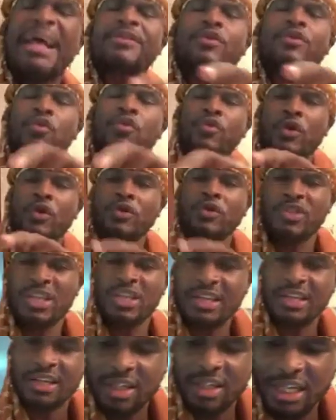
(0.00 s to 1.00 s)
Matthew
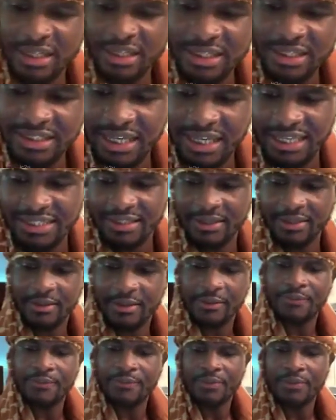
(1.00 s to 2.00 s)
13 clearly says
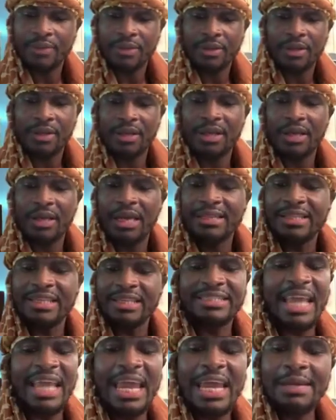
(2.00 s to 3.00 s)
it.
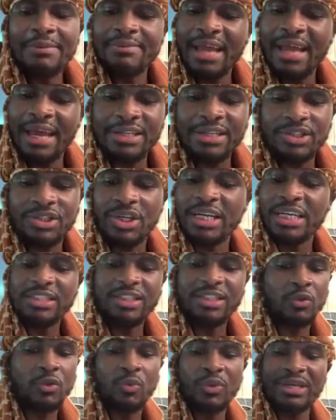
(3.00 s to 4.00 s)
The same day
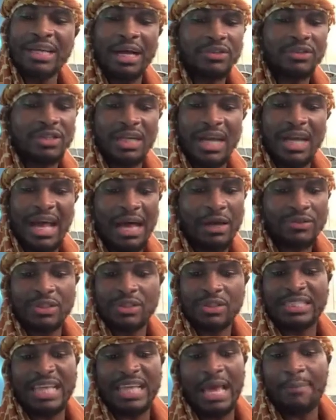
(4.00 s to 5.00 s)
Jesus went out to the
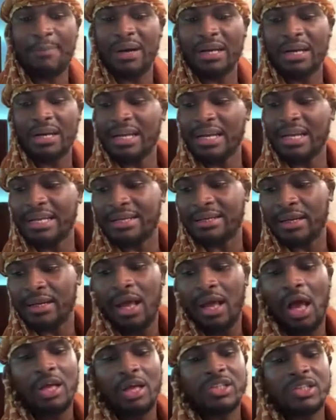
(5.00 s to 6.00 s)
house and sat by the lake,
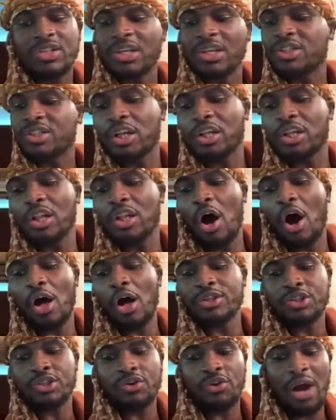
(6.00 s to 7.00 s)
such a
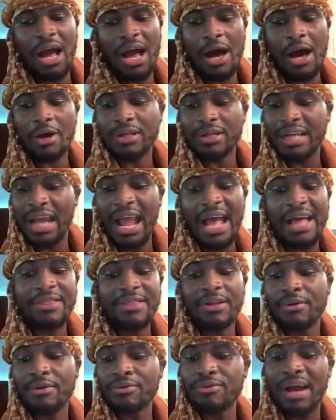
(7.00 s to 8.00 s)
large crowd
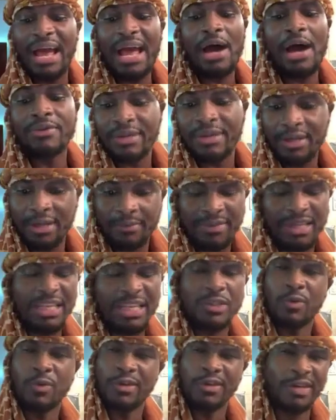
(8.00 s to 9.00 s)
gathered around him.
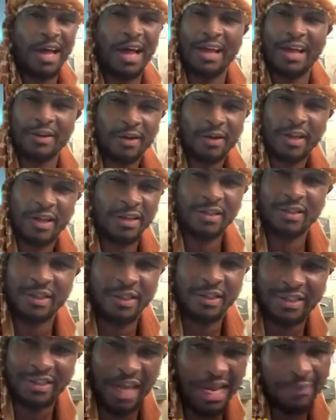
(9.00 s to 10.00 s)
These were not
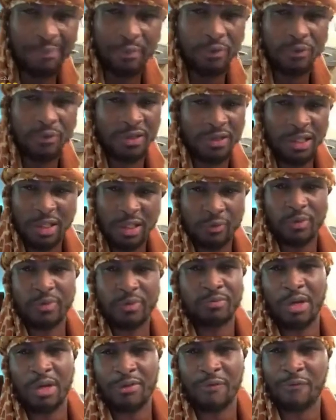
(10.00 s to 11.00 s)
his disciples. These
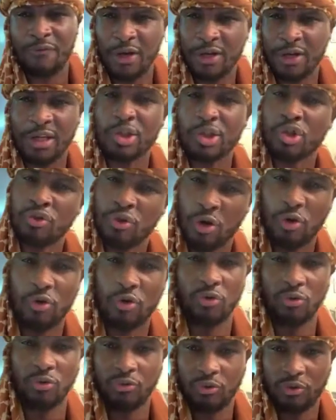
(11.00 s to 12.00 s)
were motherfucking
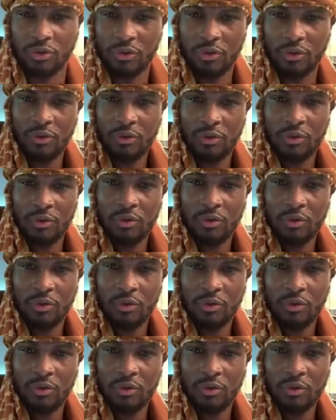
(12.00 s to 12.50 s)
trolls.